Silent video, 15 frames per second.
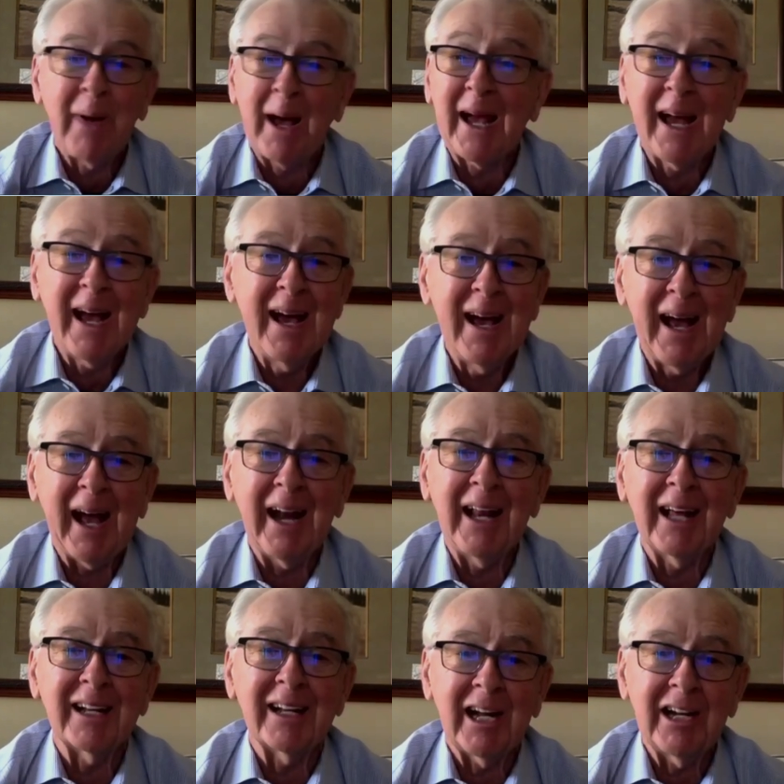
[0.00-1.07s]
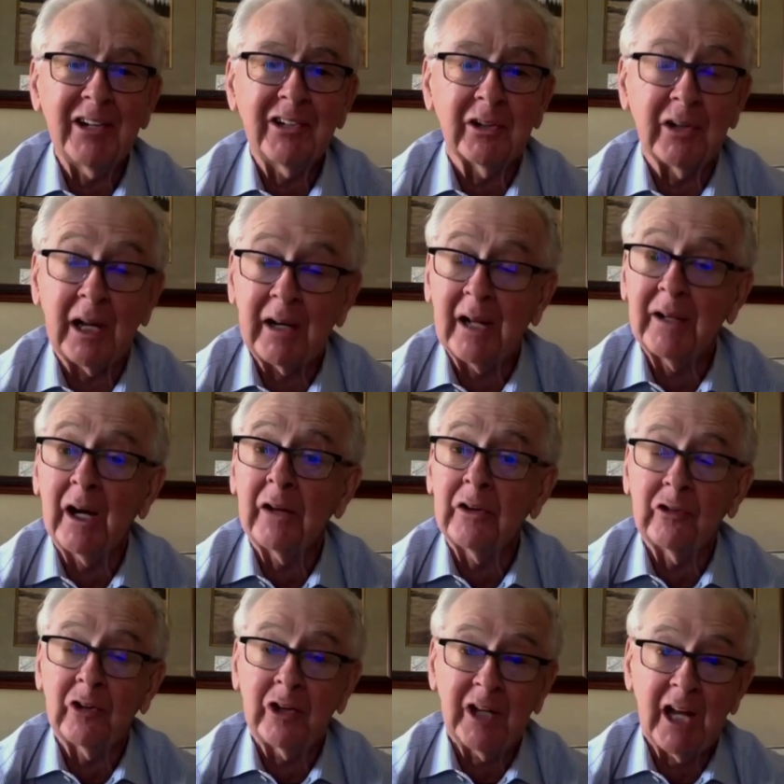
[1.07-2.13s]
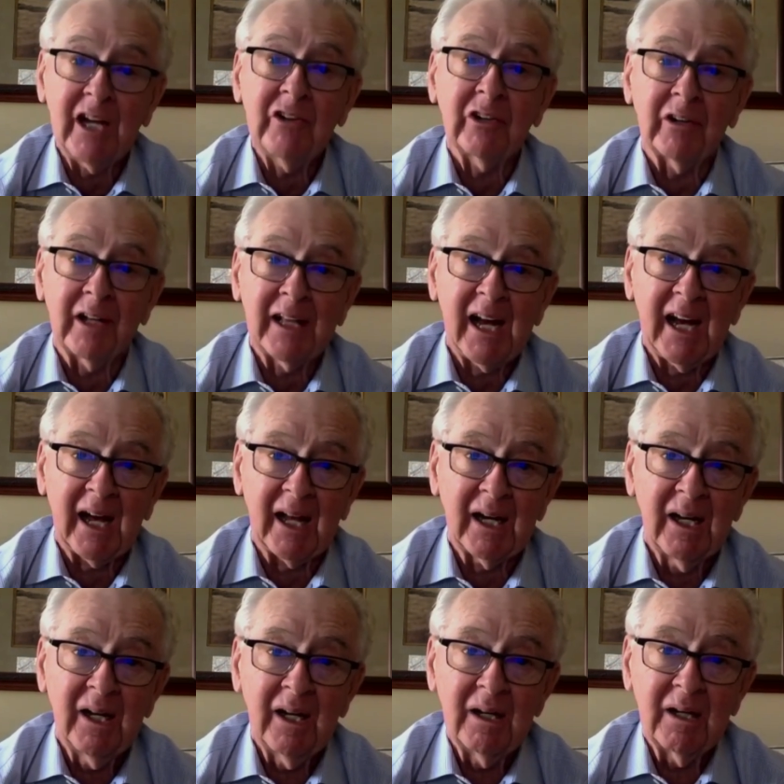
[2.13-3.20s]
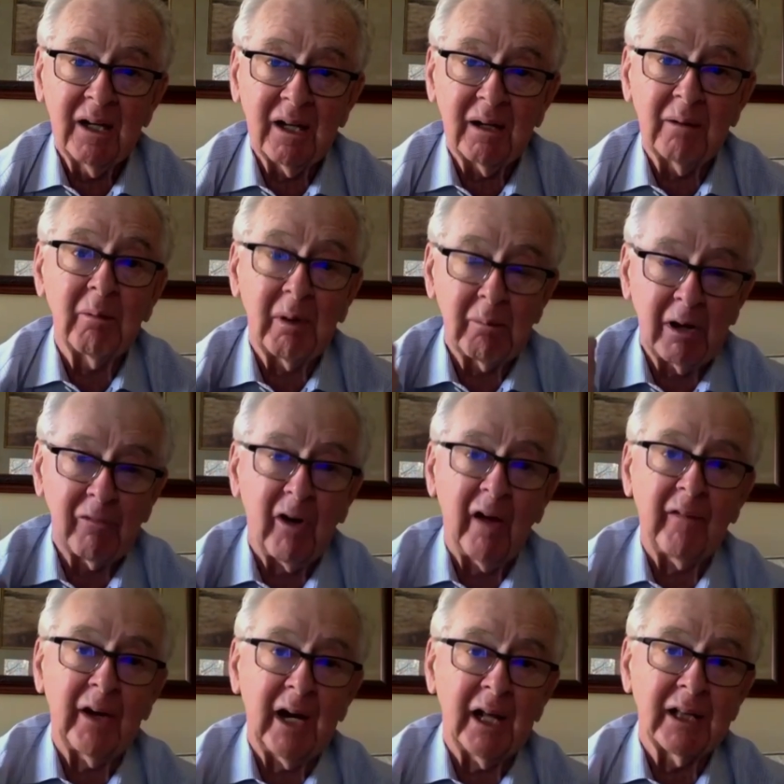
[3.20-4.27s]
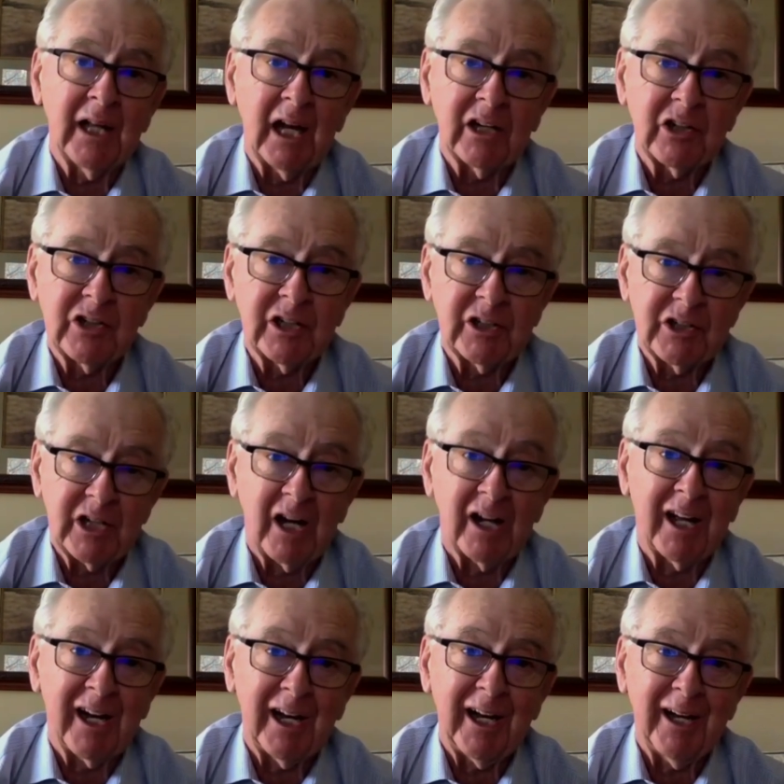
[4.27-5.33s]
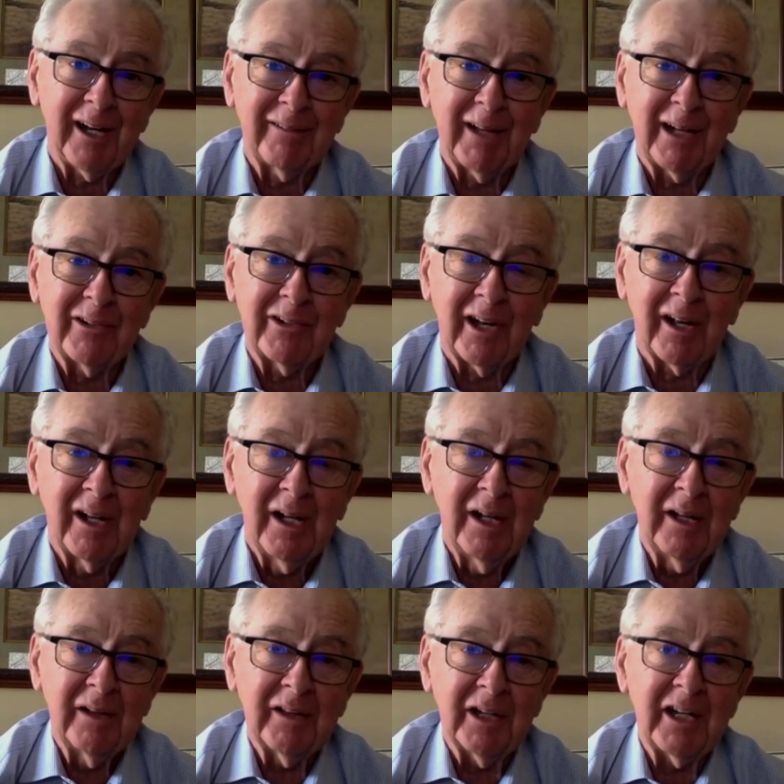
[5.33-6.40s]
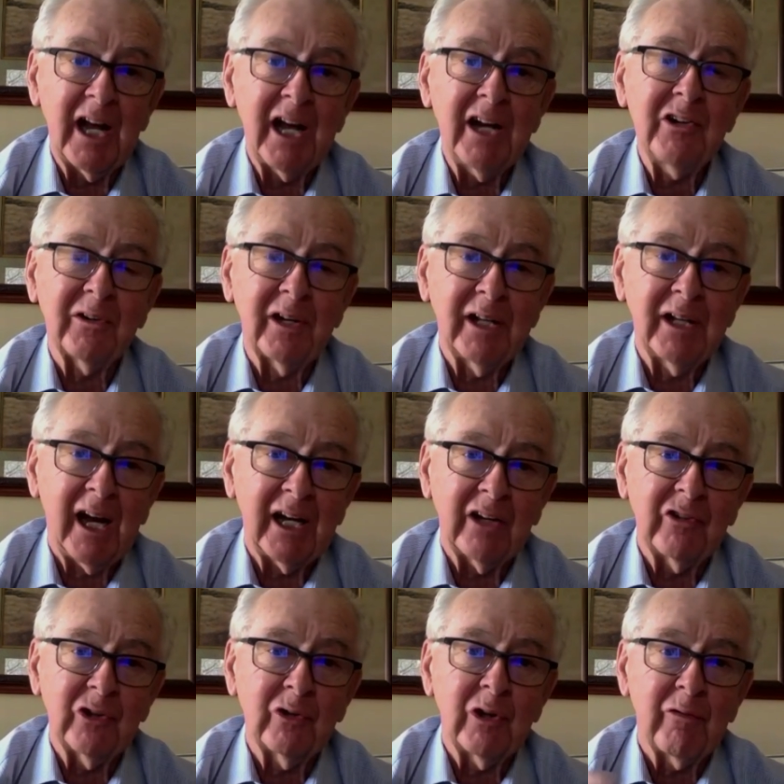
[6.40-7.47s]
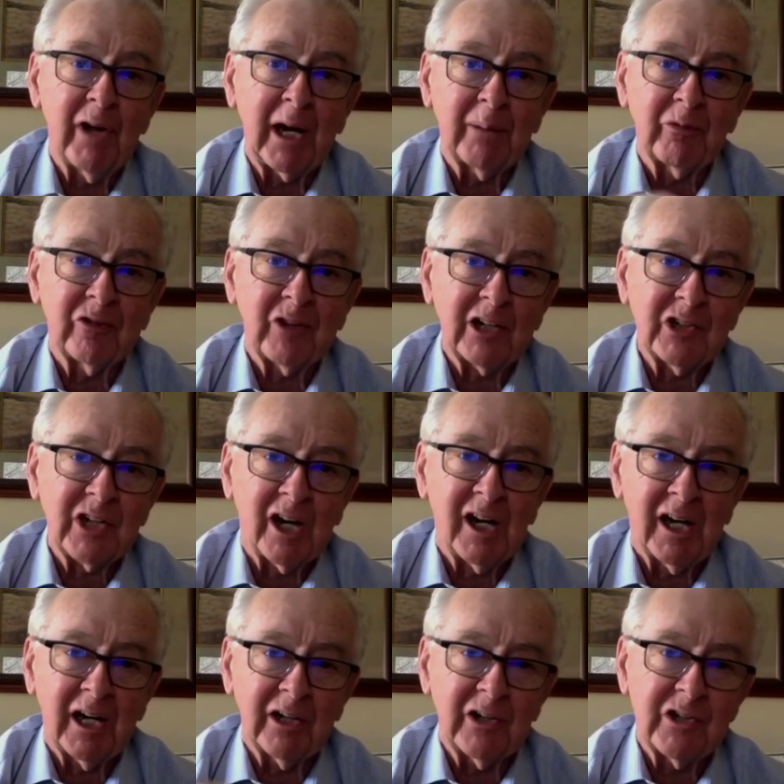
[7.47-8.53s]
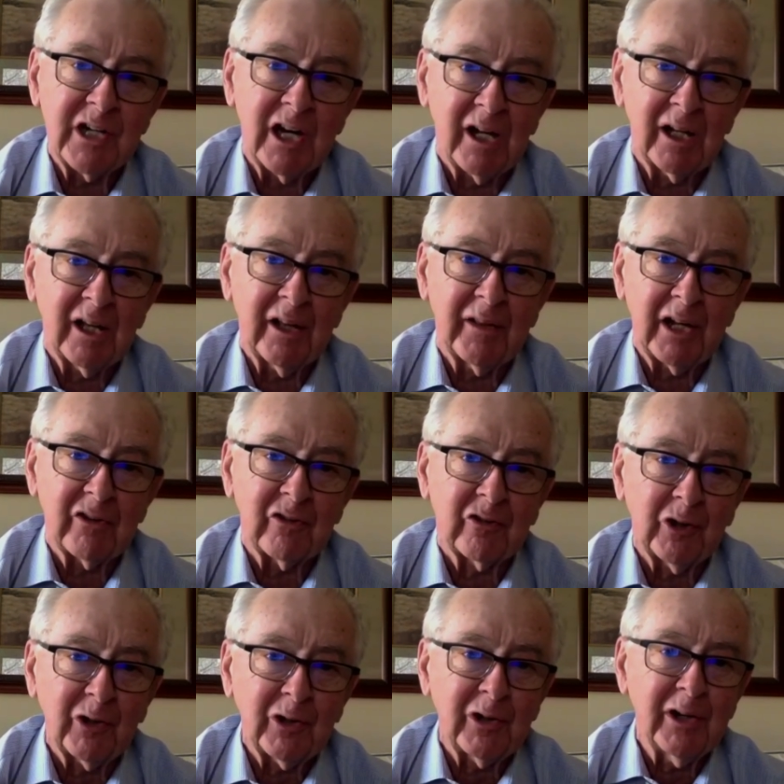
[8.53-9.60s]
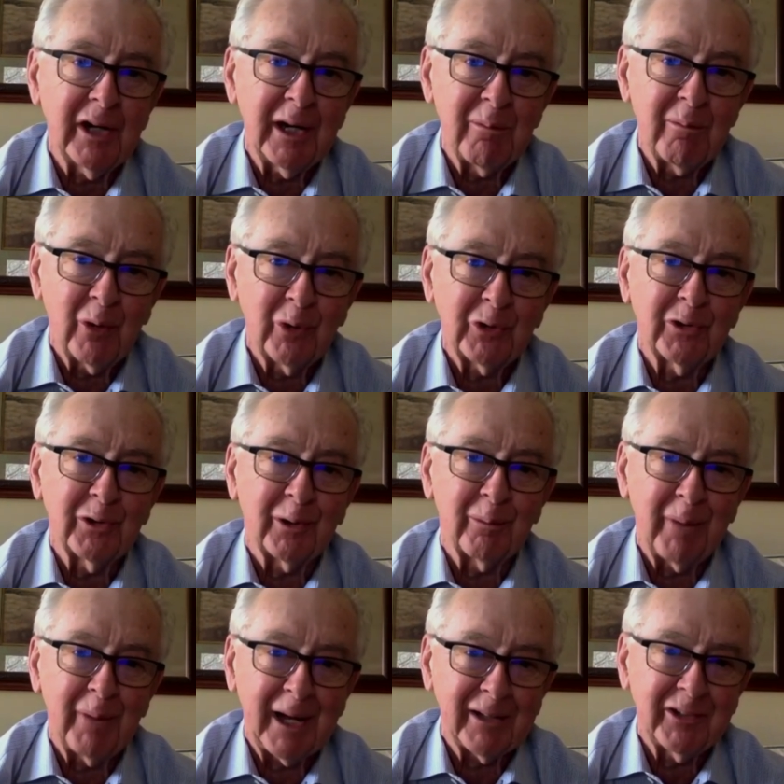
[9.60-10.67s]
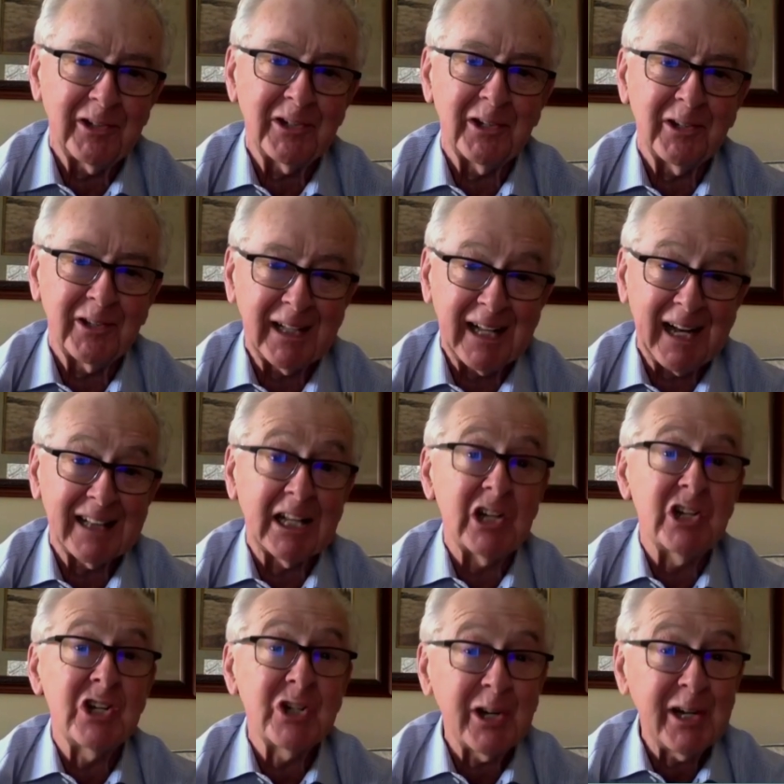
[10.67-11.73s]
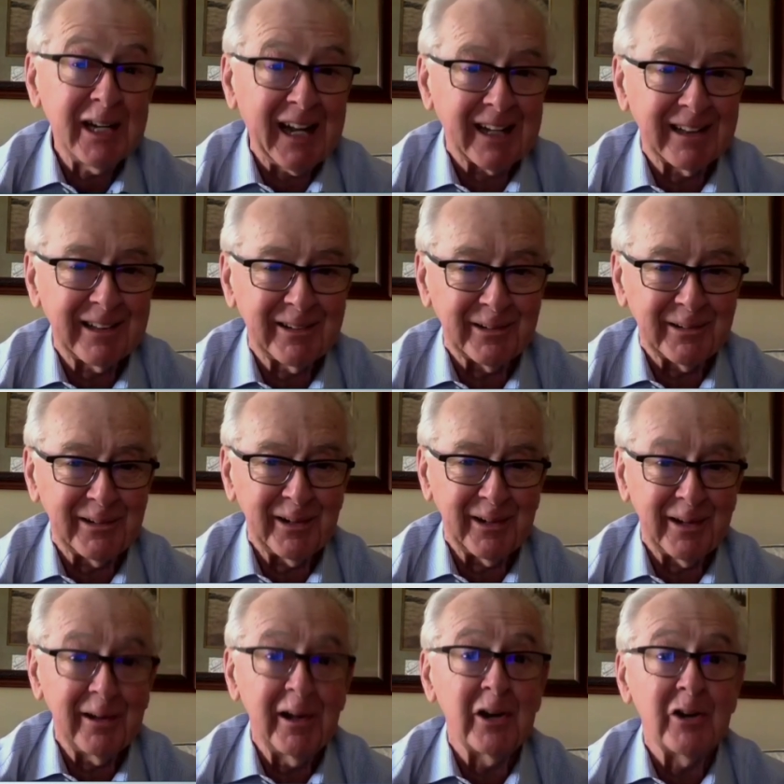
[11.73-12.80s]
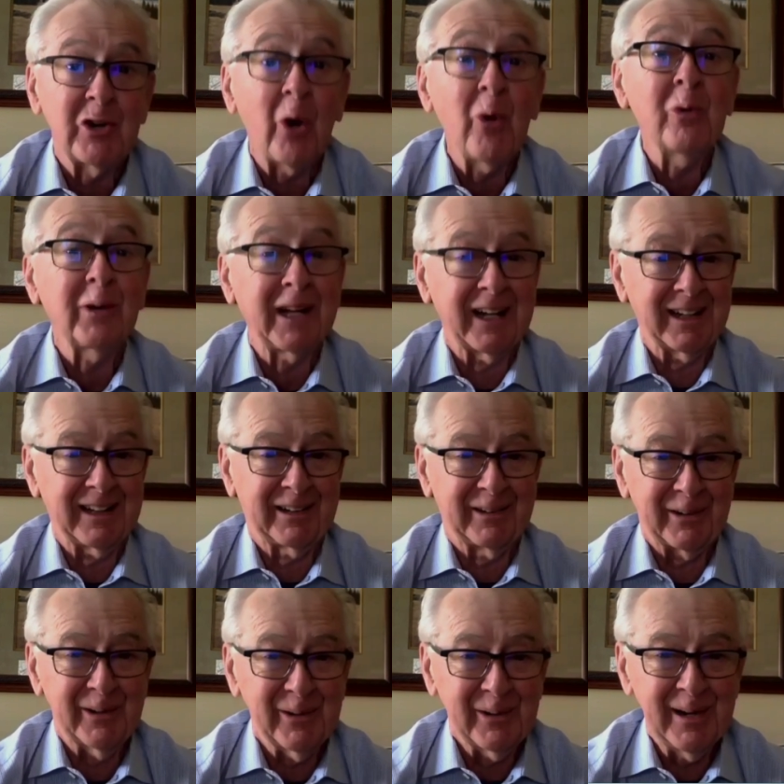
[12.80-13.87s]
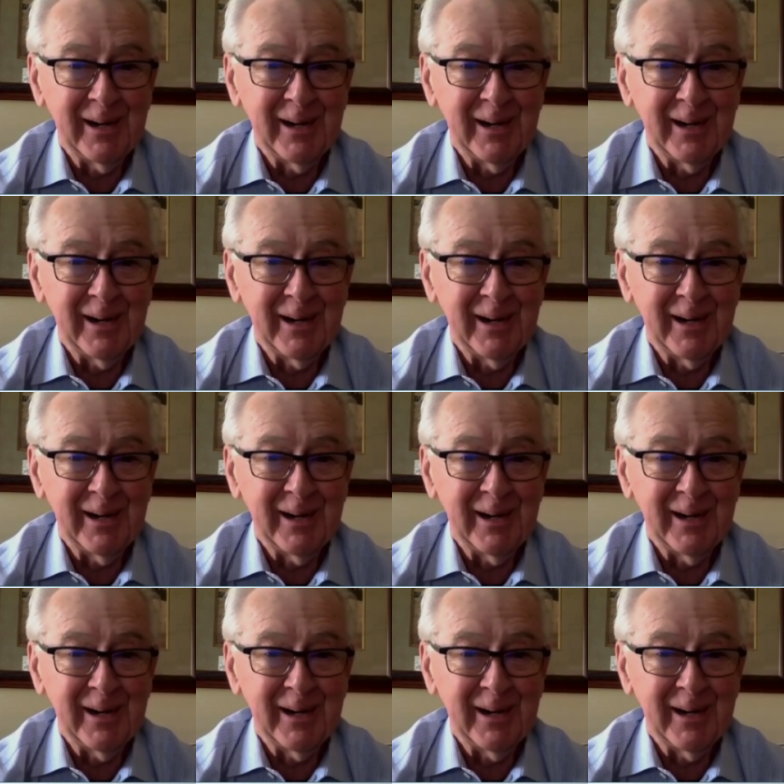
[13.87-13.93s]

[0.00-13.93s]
hmm. pay any attention. Now, there's a danger in that. Uh, my father had that shell, I had that shell. The danger in that is you develop such a hard shell that certain emotional messages and that that should get through to you don't get through.